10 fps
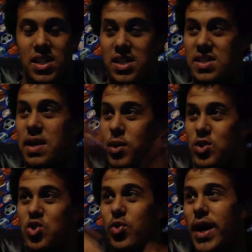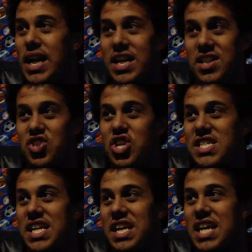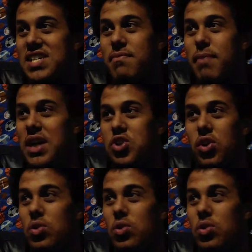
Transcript: Because they were training just in case a Major